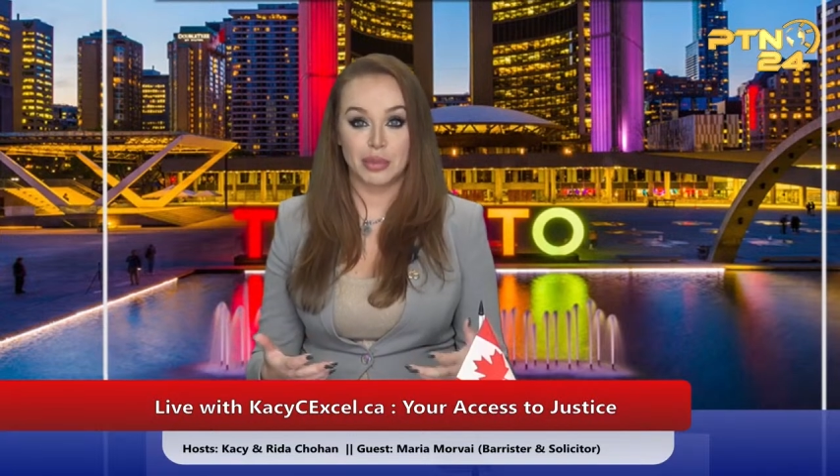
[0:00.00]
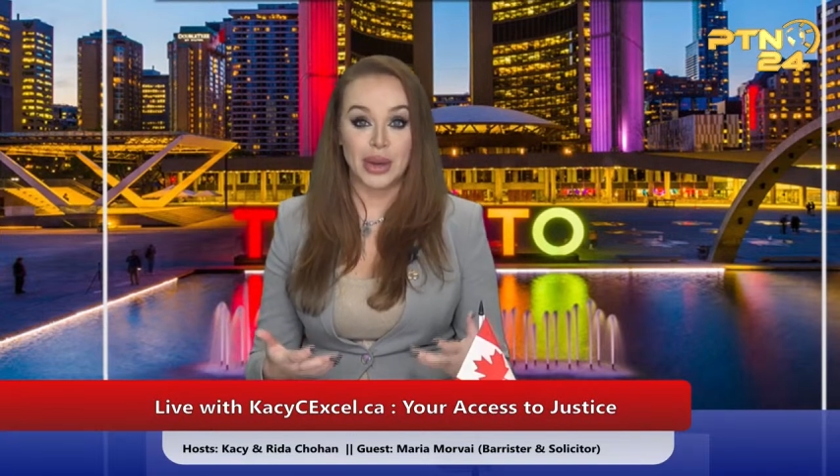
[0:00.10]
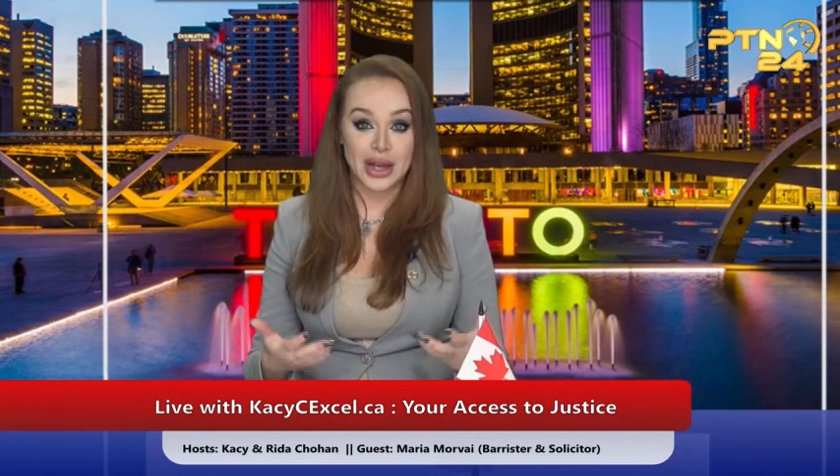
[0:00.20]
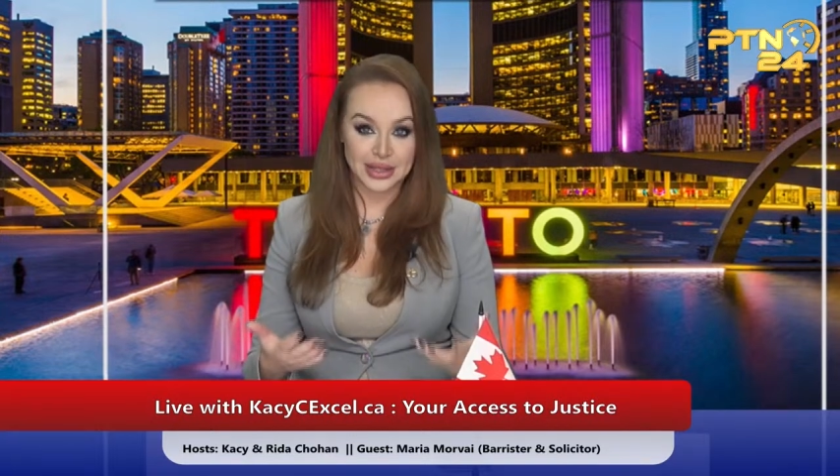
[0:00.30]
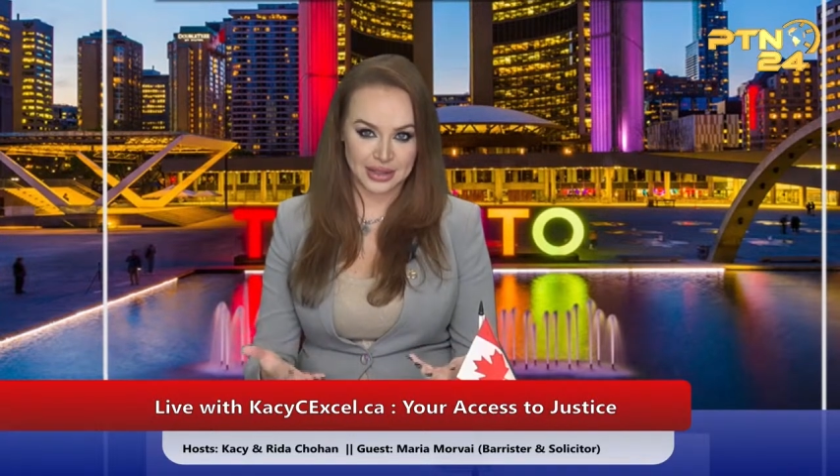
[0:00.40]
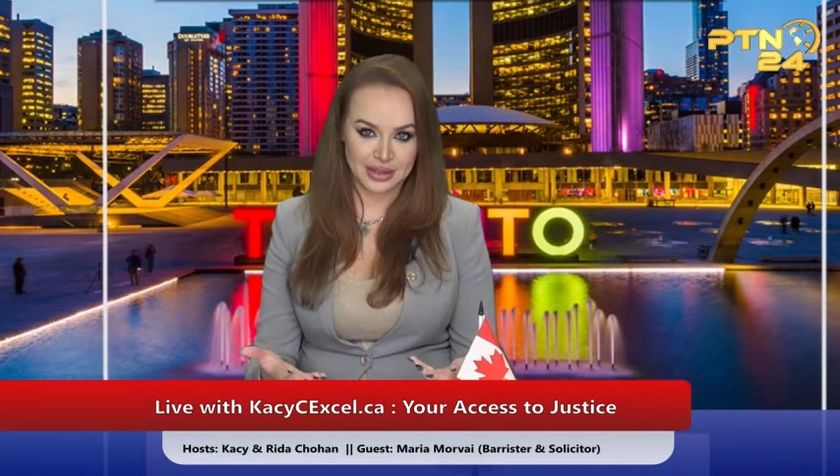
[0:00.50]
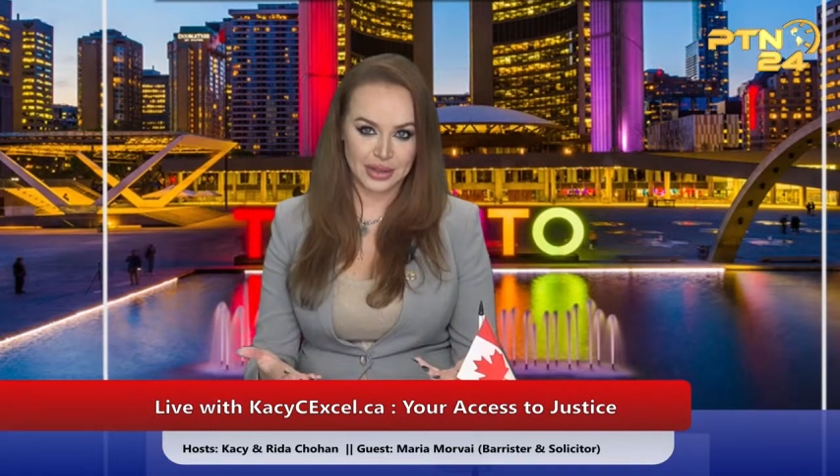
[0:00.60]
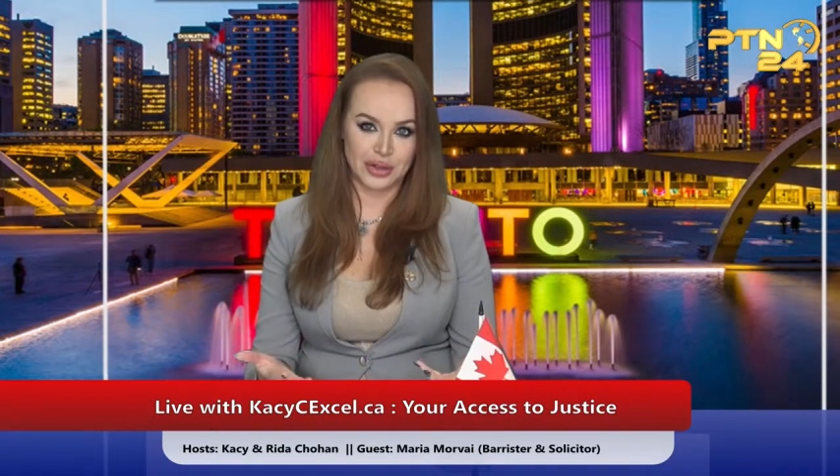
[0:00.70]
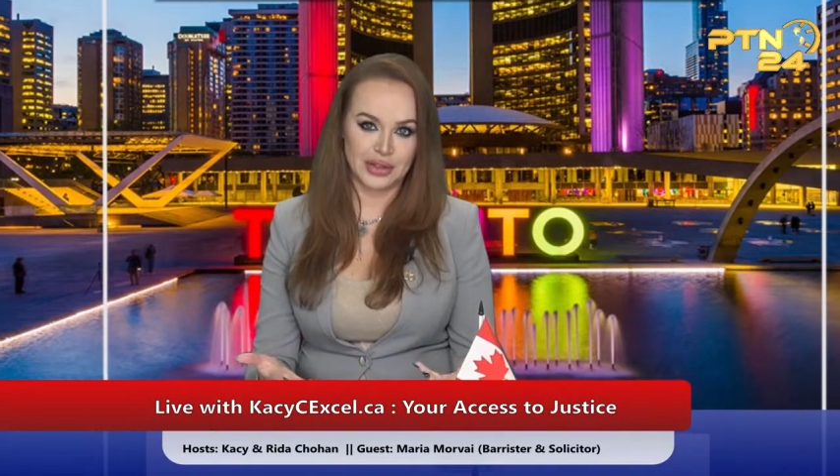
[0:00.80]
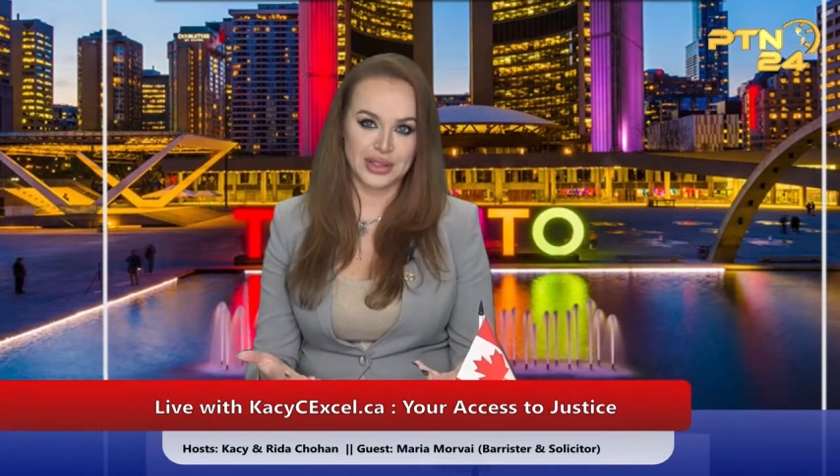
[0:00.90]
best
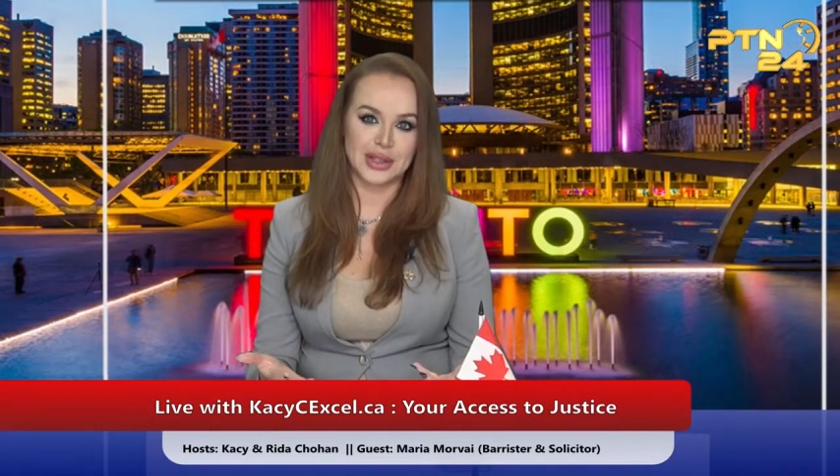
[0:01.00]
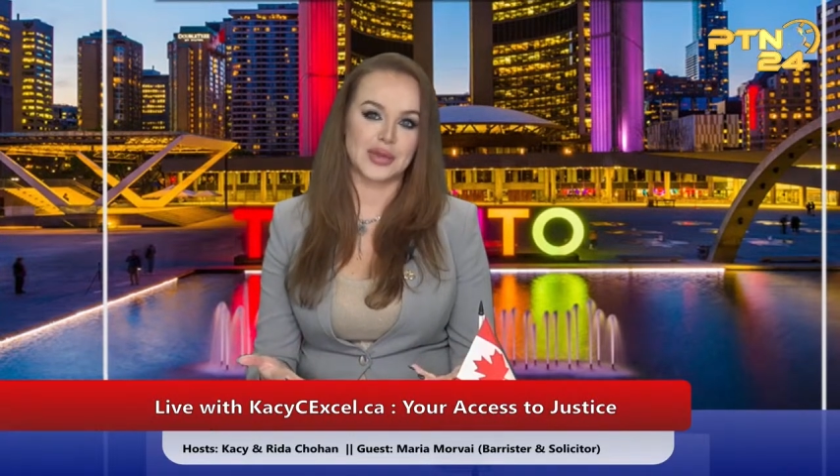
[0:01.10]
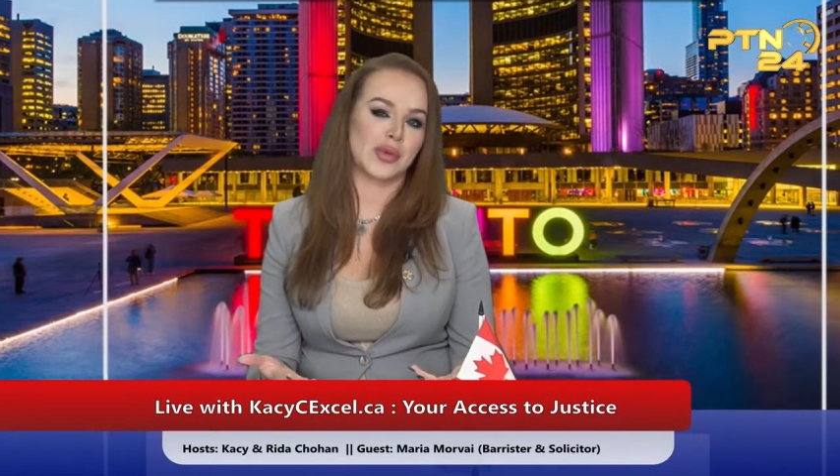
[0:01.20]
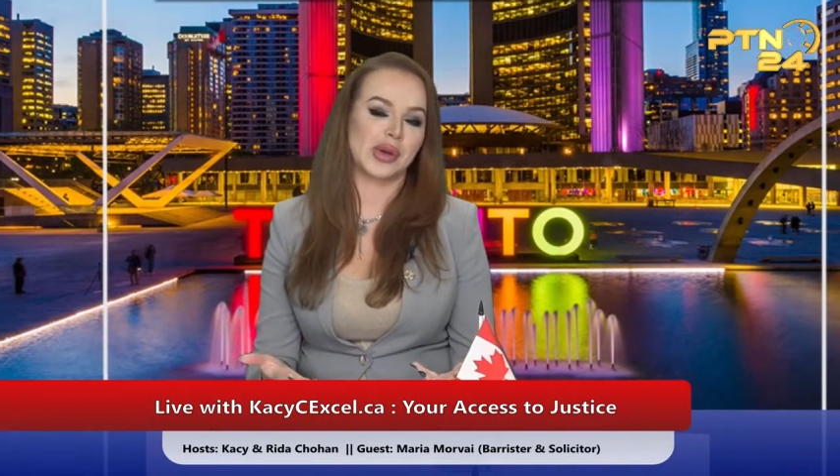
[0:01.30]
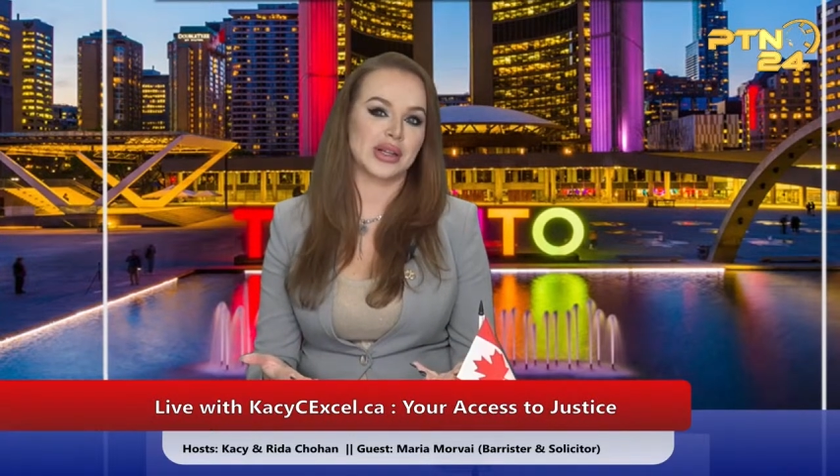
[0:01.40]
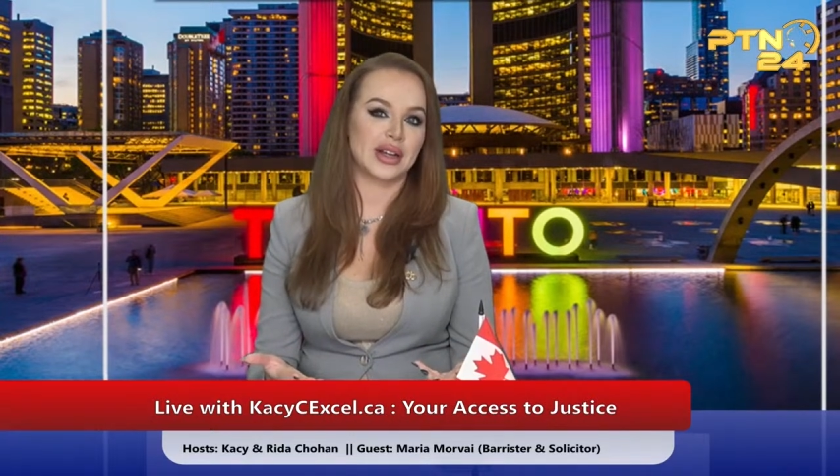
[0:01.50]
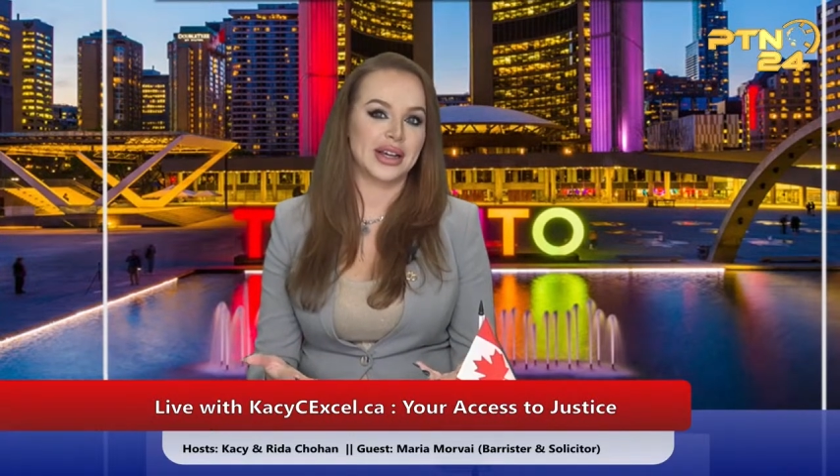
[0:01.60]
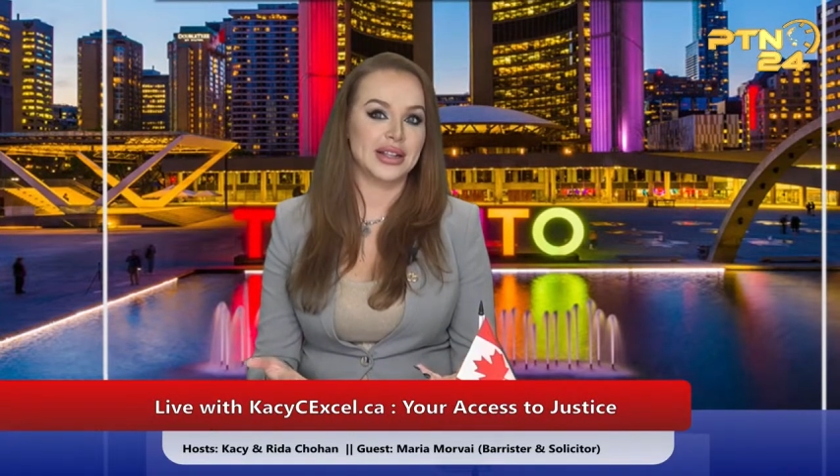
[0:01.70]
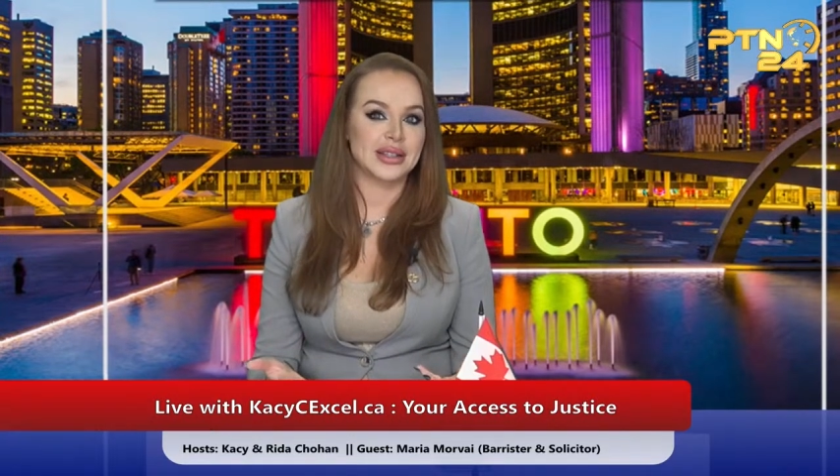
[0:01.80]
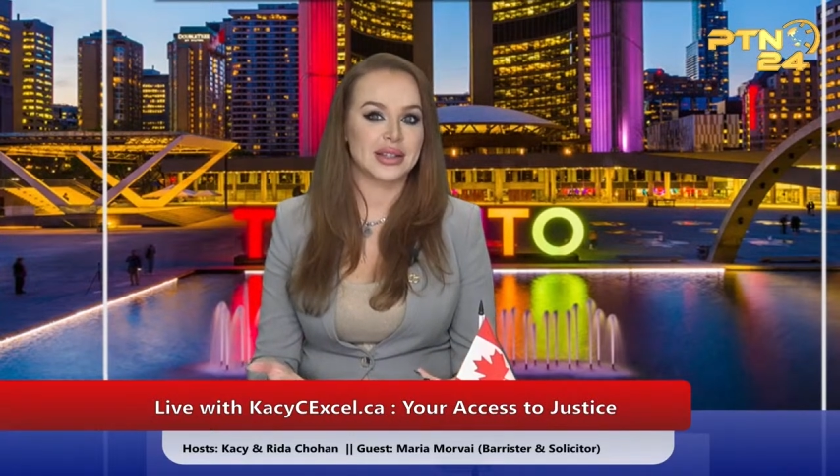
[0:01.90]
services for my
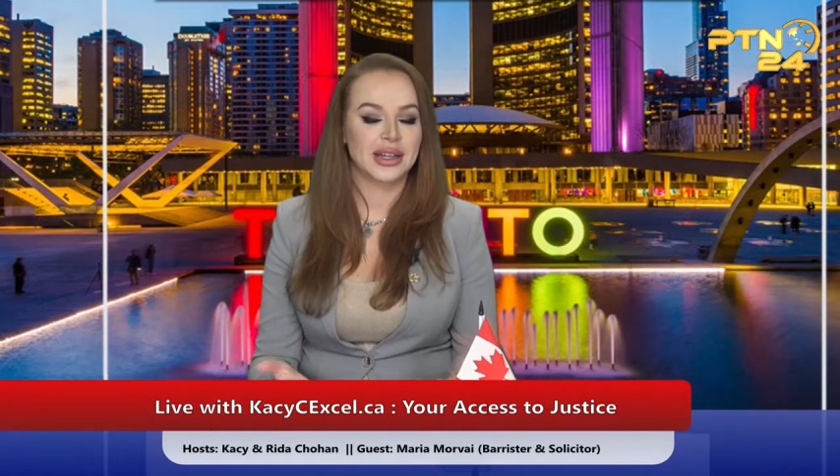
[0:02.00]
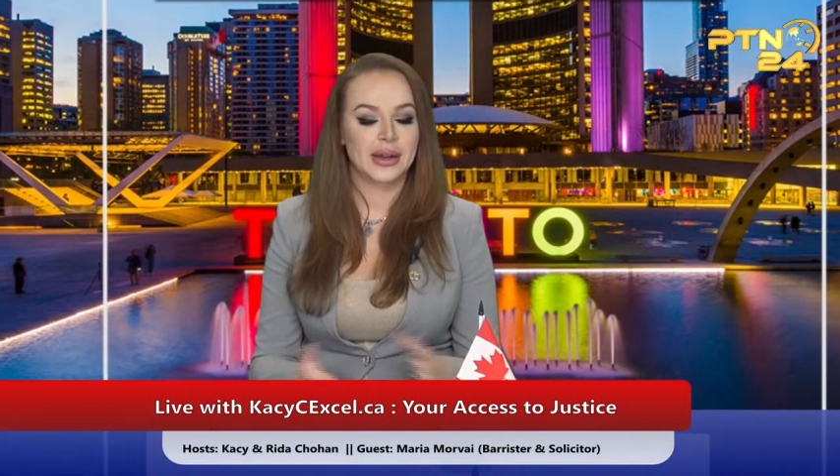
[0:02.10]
clients.